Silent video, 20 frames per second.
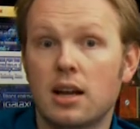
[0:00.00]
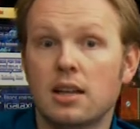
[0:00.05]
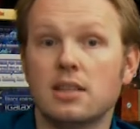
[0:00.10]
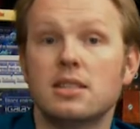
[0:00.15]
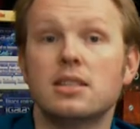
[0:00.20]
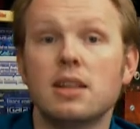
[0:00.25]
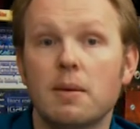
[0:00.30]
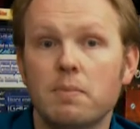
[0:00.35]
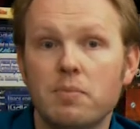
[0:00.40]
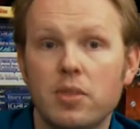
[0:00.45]

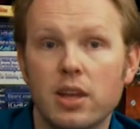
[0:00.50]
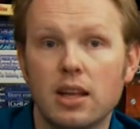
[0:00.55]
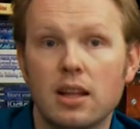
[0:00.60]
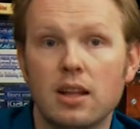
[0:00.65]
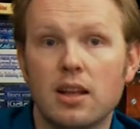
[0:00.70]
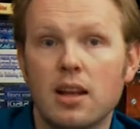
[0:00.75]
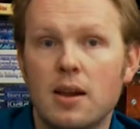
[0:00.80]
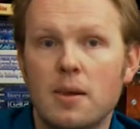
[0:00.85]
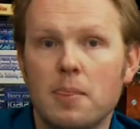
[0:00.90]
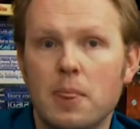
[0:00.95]

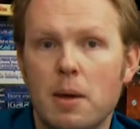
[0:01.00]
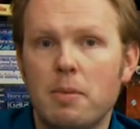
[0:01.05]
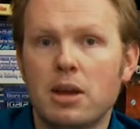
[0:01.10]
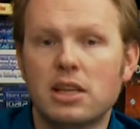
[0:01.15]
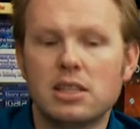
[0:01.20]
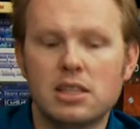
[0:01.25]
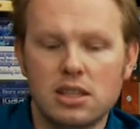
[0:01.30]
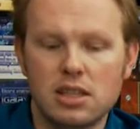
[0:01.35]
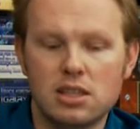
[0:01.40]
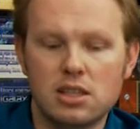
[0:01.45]
Something that
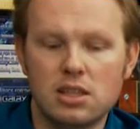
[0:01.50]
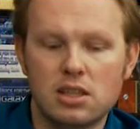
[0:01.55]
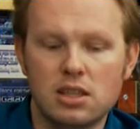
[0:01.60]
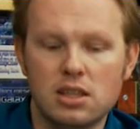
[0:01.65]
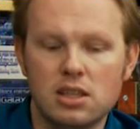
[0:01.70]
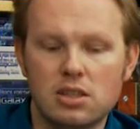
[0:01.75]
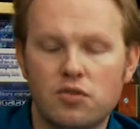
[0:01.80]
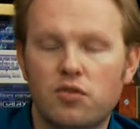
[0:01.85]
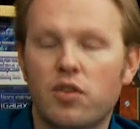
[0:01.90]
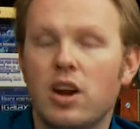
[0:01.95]
makes
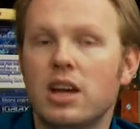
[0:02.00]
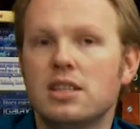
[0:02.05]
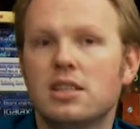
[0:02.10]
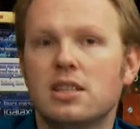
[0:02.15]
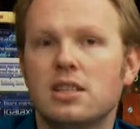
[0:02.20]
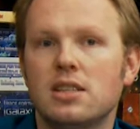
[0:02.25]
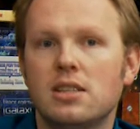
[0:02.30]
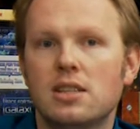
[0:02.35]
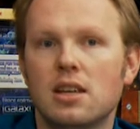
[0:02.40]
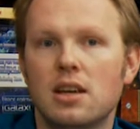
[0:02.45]
these
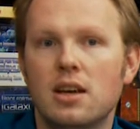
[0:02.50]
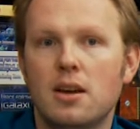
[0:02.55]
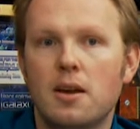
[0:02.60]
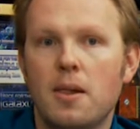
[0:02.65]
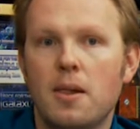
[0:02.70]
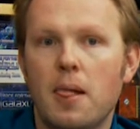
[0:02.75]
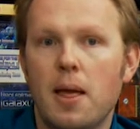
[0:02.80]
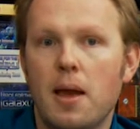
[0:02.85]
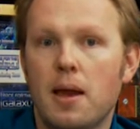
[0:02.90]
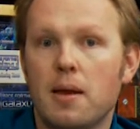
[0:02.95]
phrases
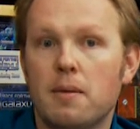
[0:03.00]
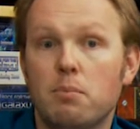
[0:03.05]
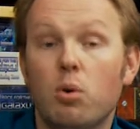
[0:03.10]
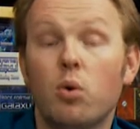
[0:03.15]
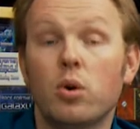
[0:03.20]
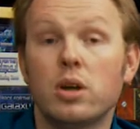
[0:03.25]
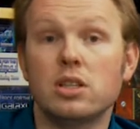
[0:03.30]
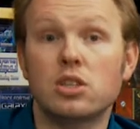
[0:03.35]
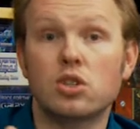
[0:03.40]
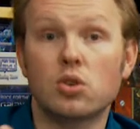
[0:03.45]
and
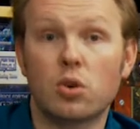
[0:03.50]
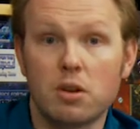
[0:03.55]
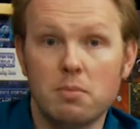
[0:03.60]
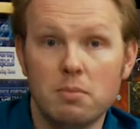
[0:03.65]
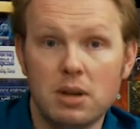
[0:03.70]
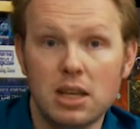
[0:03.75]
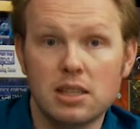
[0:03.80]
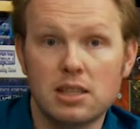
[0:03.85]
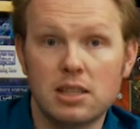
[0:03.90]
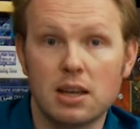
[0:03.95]
points sort of
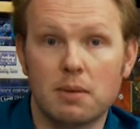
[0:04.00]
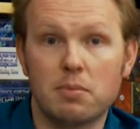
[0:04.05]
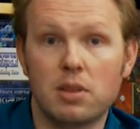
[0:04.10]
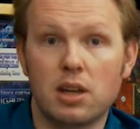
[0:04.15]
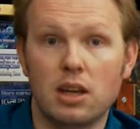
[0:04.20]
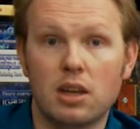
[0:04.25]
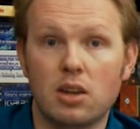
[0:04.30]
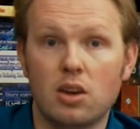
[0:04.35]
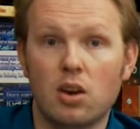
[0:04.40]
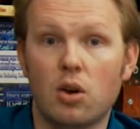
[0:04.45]
mean
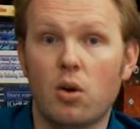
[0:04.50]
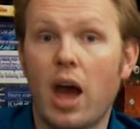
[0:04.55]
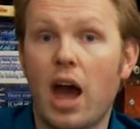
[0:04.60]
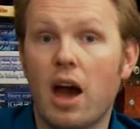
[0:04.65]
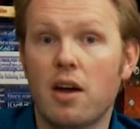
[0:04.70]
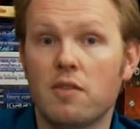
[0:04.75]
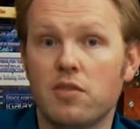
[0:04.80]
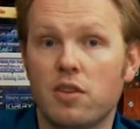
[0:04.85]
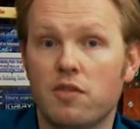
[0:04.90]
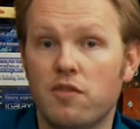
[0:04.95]
something. You know,
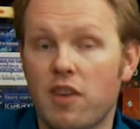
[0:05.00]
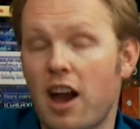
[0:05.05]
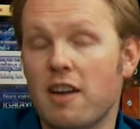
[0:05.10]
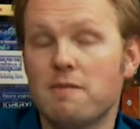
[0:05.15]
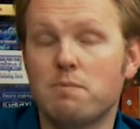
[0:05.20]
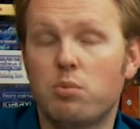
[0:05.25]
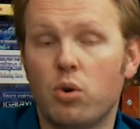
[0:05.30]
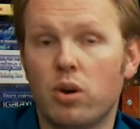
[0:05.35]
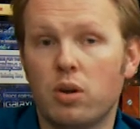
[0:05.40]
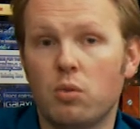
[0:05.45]
have the
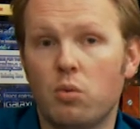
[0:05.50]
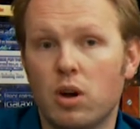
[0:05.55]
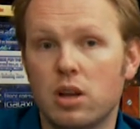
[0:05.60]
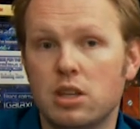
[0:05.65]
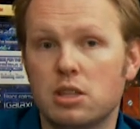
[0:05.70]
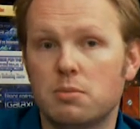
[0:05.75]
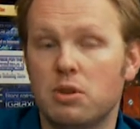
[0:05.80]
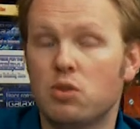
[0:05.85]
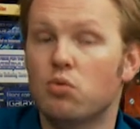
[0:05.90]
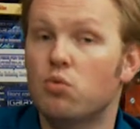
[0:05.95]
5 point
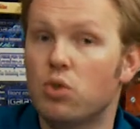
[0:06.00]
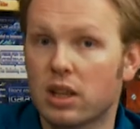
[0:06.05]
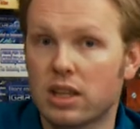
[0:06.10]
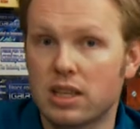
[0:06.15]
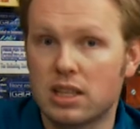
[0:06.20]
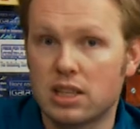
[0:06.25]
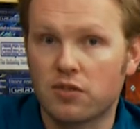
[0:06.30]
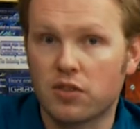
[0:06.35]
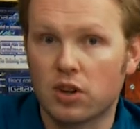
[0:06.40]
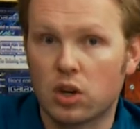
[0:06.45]
ones be really
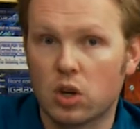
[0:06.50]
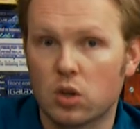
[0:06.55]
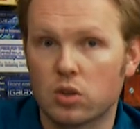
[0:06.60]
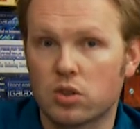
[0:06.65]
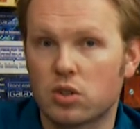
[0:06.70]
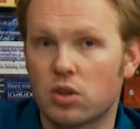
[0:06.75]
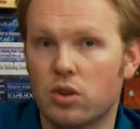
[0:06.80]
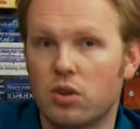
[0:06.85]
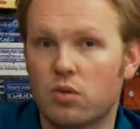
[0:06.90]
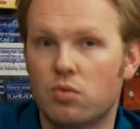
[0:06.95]
difficult,
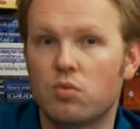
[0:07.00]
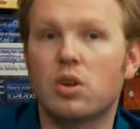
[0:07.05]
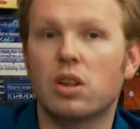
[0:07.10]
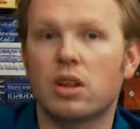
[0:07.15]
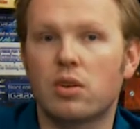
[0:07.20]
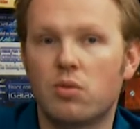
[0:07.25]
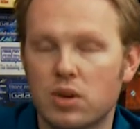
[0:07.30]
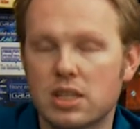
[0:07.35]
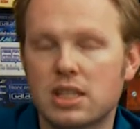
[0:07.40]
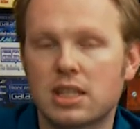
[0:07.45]
so you're
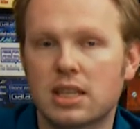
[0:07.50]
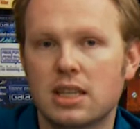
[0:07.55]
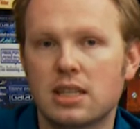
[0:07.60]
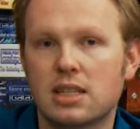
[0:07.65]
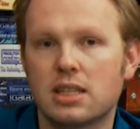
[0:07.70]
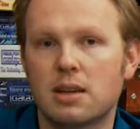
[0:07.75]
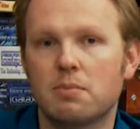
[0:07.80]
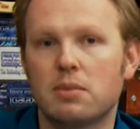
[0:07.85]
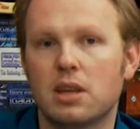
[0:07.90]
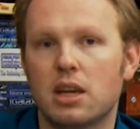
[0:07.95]
really risking
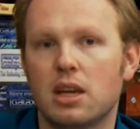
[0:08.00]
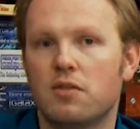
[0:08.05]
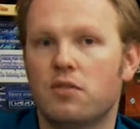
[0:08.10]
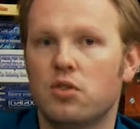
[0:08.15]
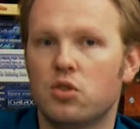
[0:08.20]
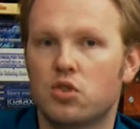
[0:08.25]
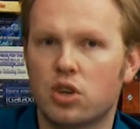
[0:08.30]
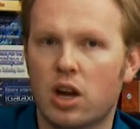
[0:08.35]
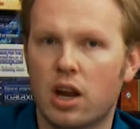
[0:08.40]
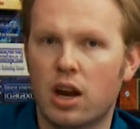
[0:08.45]
something if
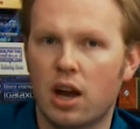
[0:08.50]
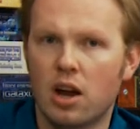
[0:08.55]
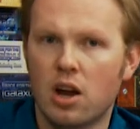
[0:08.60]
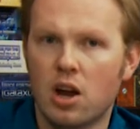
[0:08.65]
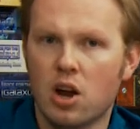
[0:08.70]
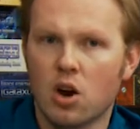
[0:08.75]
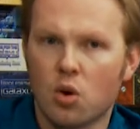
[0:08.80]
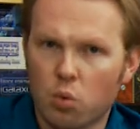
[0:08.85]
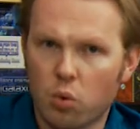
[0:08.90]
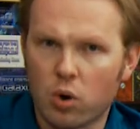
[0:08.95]
you try to
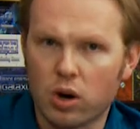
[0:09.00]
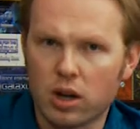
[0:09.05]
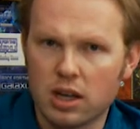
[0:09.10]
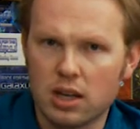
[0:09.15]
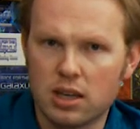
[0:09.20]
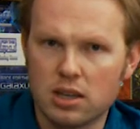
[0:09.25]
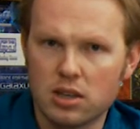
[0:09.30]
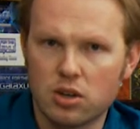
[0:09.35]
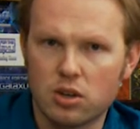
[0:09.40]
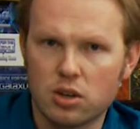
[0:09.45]
work it
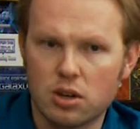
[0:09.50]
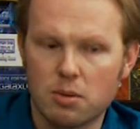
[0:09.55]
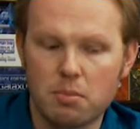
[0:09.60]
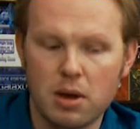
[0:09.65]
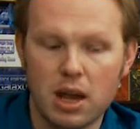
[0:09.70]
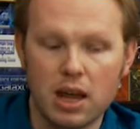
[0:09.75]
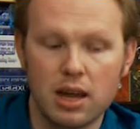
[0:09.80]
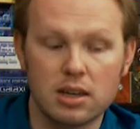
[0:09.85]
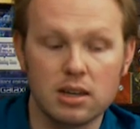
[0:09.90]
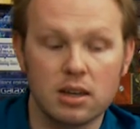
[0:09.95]
into your
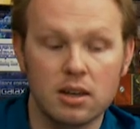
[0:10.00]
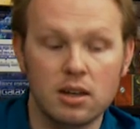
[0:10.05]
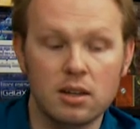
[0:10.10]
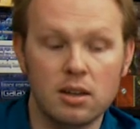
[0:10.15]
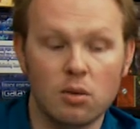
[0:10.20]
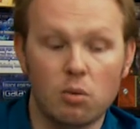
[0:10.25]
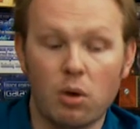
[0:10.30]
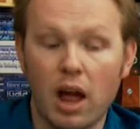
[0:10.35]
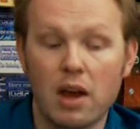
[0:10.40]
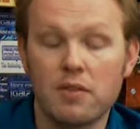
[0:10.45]
debate,
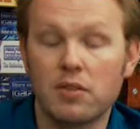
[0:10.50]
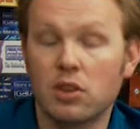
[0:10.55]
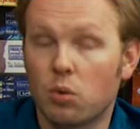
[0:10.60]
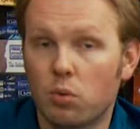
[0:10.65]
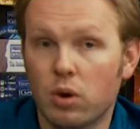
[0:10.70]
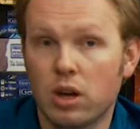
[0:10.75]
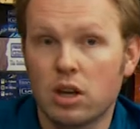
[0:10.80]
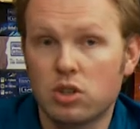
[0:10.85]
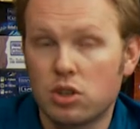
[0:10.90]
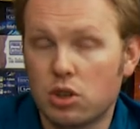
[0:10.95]
while having the
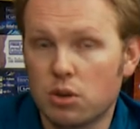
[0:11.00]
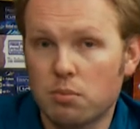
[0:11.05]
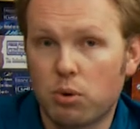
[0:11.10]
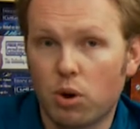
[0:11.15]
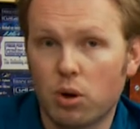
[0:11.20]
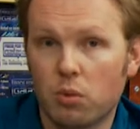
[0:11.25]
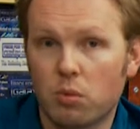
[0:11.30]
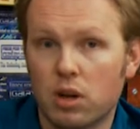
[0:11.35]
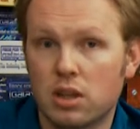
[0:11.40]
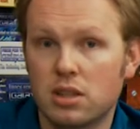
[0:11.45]
1 and 2
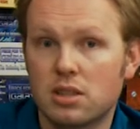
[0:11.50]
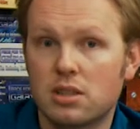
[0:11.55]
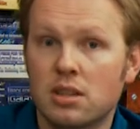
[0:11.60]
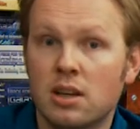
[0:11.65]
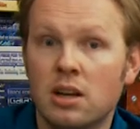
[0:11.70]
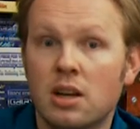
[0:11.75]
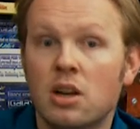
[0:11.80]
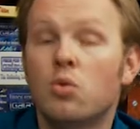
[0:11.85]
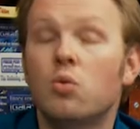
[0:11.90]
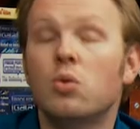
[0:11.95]
point ones
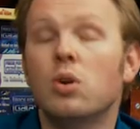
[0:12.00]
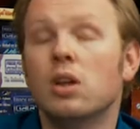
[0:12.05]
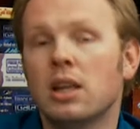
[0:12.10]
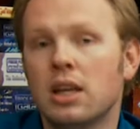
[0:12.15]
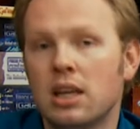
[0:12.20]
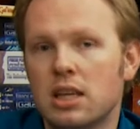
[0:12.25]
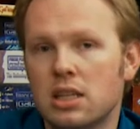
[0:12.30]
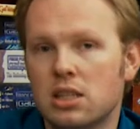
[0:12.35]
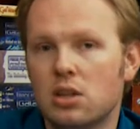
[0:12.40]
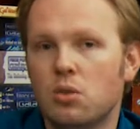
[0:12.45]
really
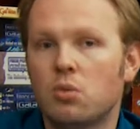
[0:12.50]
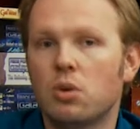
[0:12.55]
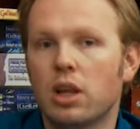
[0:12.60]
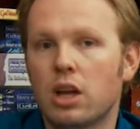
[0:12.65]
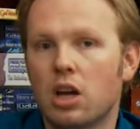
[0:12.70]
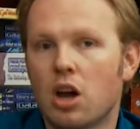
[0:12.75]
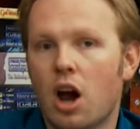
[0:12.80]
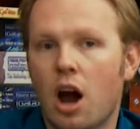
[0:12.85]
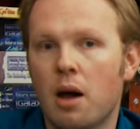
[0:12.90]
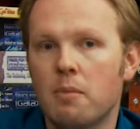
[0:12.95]
easy, really
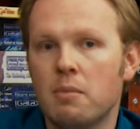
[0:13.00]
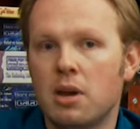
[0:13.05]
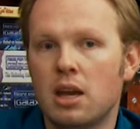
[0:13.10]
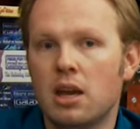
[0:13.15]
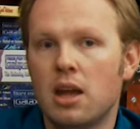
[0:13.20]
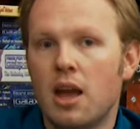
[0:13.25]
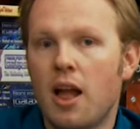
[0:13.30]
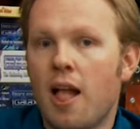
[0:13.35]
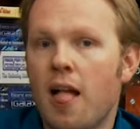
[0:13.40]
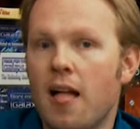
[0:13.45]

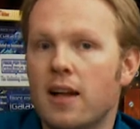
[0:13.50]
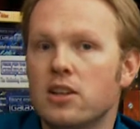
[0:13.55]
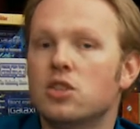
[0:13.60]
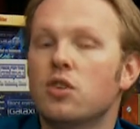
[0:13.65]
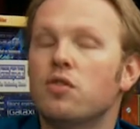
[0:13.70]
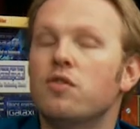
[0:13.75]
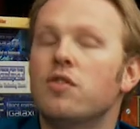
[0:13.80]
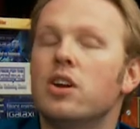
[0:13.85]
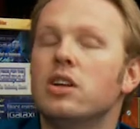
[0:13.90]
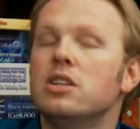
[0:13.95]
common, and so
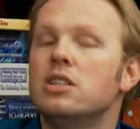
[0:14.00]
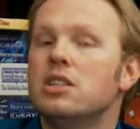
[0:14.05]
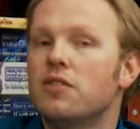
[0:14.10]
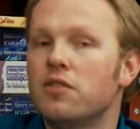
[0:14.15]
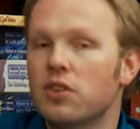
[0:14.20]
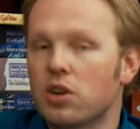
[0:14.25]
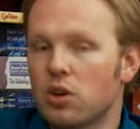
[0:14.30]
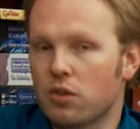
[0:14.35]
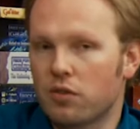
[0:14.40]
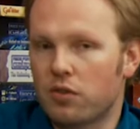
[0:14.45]
very
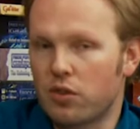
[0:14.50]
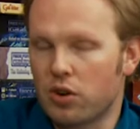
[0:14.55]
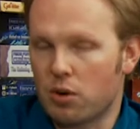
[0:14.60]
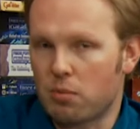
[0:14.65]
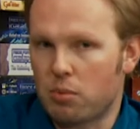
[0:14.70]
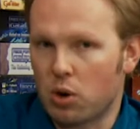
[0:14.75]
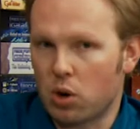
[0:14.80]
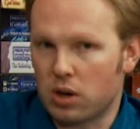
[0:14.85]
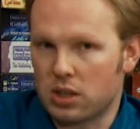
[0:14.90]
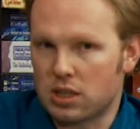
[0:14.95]
difficult for your
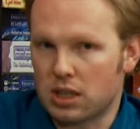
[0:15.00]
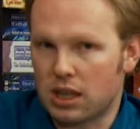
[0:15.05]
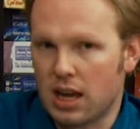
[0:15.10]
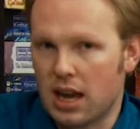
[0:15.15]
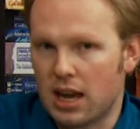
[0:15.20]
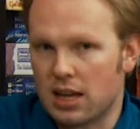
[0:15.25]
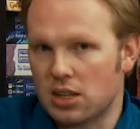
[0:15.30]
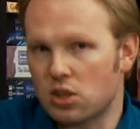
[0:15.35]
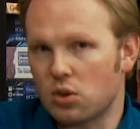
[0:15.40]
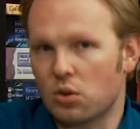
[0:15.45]
opponent to
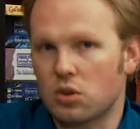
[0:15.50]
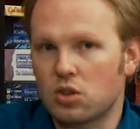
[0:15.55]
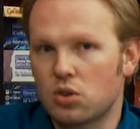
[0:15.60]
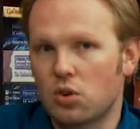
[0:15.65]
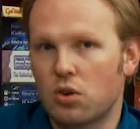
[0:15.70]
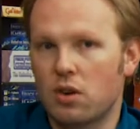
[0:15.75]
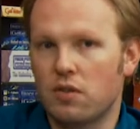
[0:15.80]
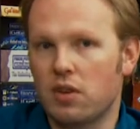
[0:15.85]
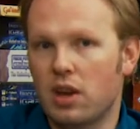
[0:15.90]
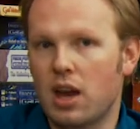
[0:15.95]
guess. So it's
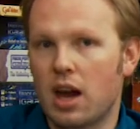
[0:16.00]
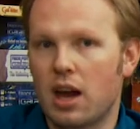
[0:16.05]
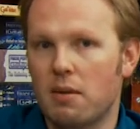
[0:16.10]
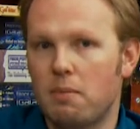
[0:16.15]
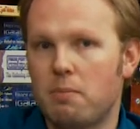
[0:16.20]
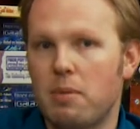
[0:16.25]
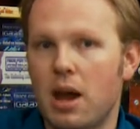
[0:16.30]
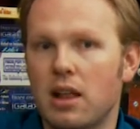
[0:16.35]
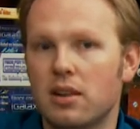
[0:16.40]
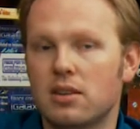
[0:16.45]
sort of, you got to
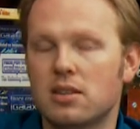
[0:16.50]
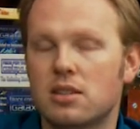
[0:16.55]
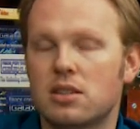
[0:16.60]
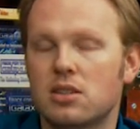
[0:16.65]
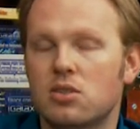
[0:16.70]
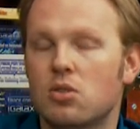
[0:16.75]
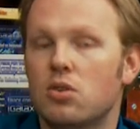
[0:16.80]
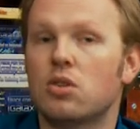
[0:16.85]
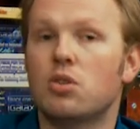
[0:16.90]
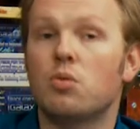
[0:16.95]
balance
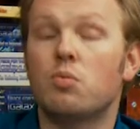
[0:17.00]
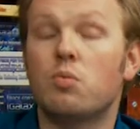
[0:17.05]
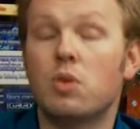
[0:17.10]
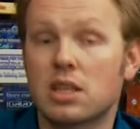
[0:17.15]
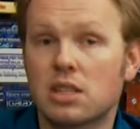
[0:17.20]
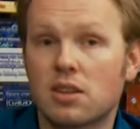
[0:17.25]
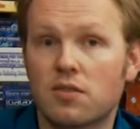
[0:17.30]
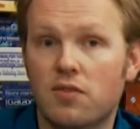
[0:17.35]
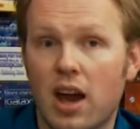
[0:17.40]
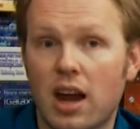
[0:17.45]
sort of the
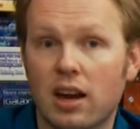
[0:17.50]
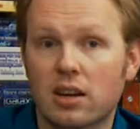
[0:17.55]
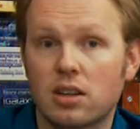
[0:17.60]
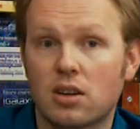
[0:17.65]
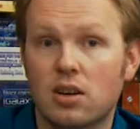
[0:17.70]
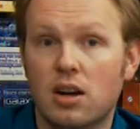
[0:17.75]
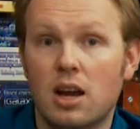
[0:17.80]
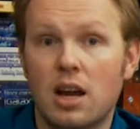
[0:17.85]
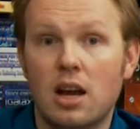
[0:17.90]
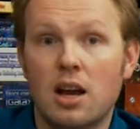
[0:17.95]
risk
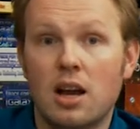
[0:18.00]
factor.